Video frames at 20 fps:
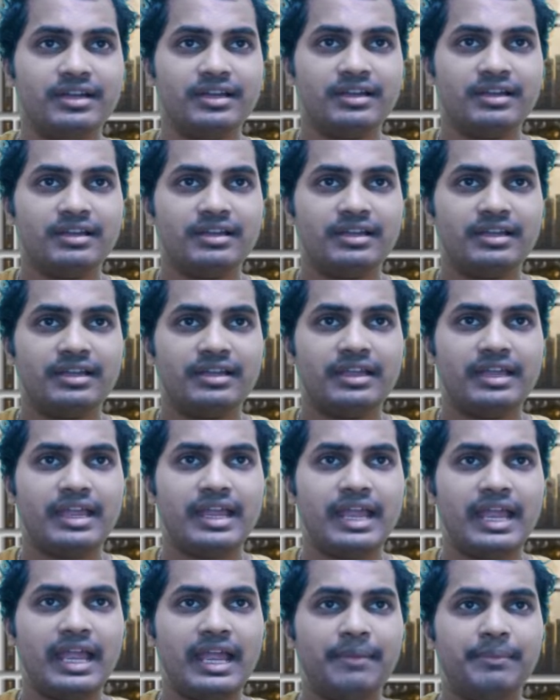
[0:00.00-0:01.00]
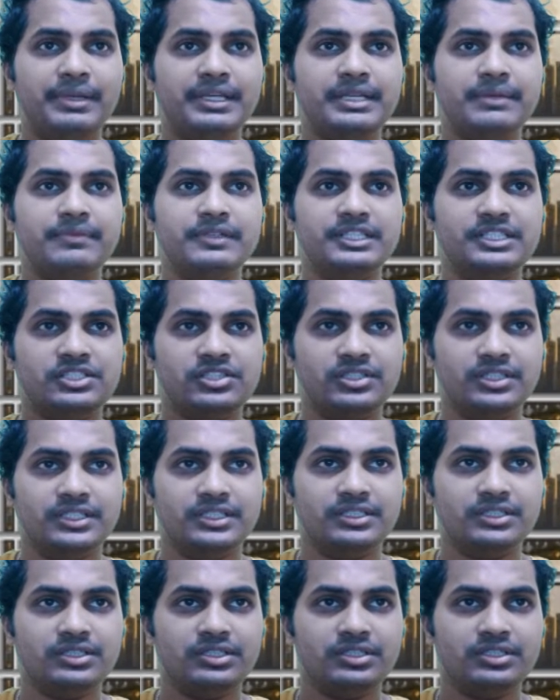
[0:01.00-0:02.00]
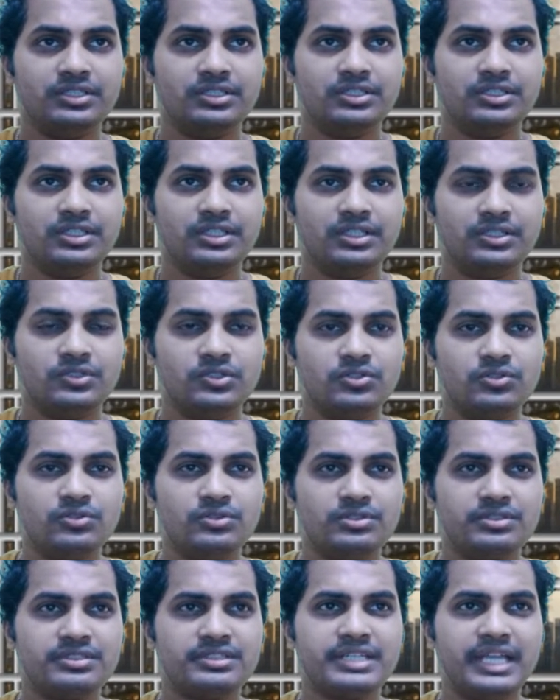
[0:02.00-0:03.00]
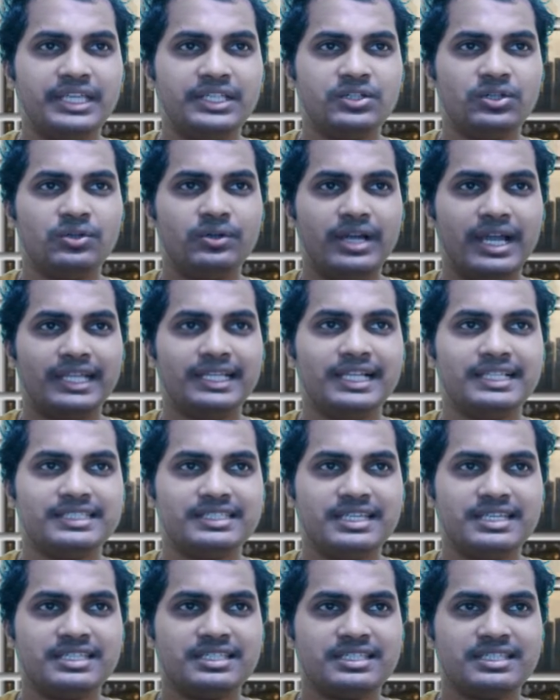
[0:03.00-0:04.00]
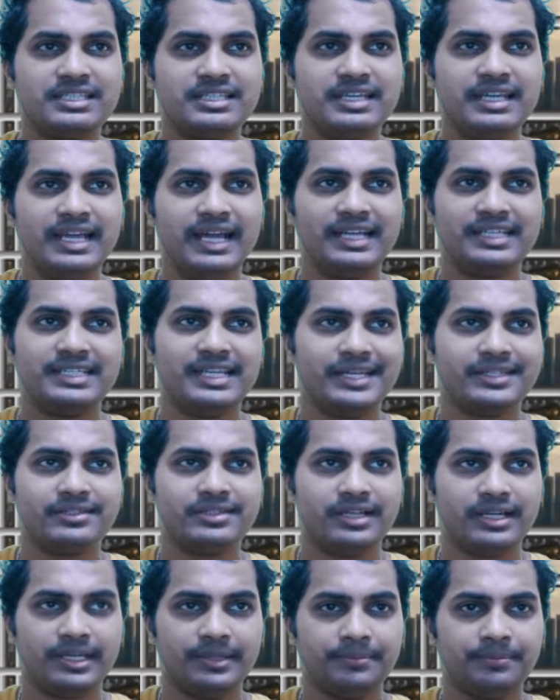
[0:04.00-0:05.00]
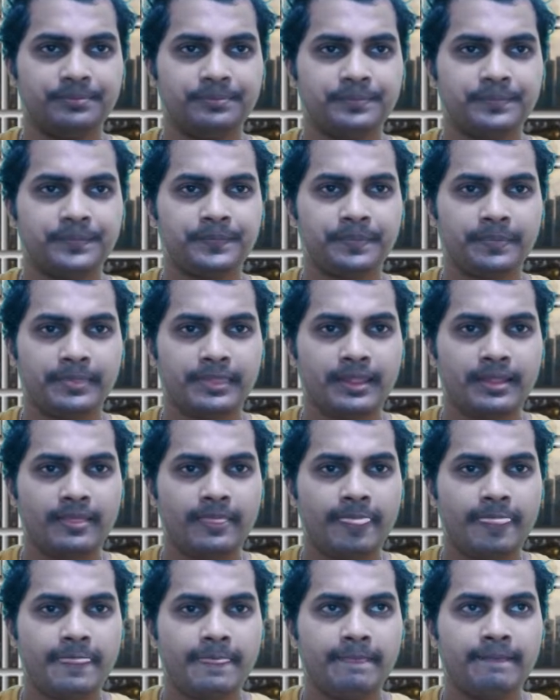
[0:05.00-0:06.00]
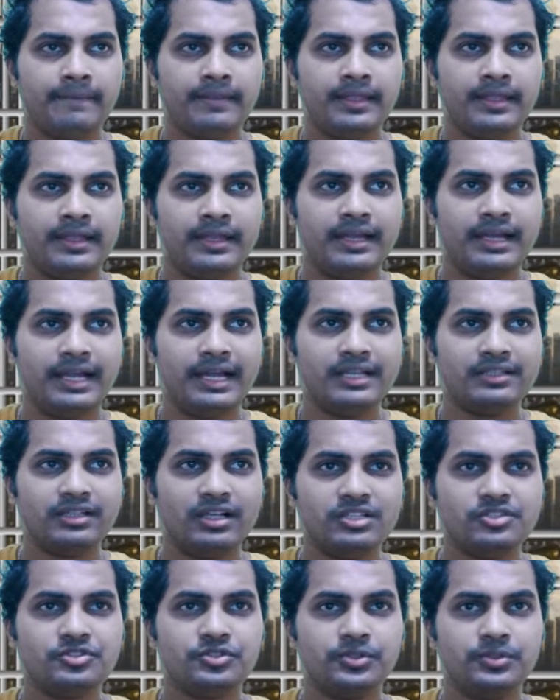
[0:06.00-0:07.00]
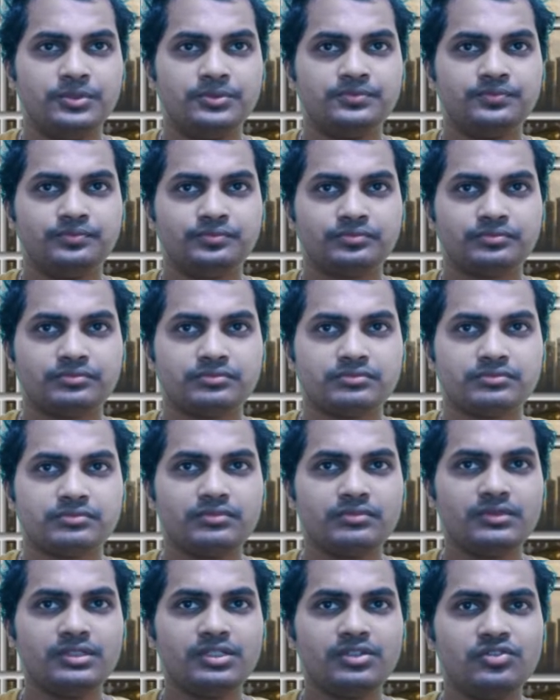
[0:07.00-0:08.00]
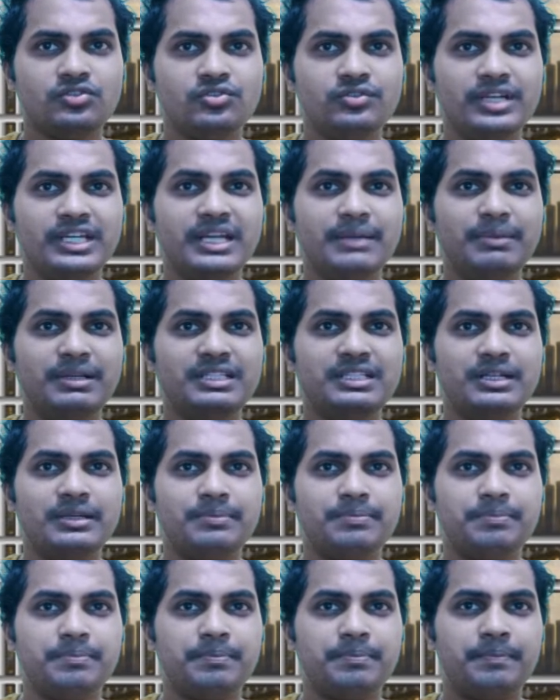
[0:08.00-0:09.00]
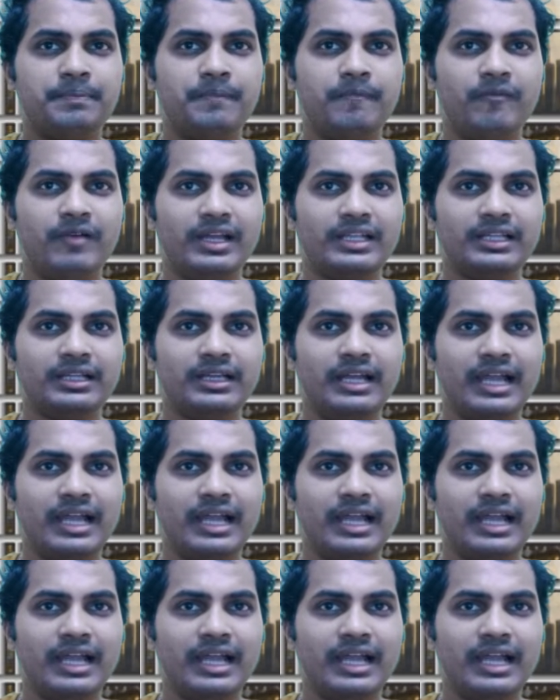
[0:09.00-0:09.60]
their amenability to psychoanalysis at that time, and also to enable the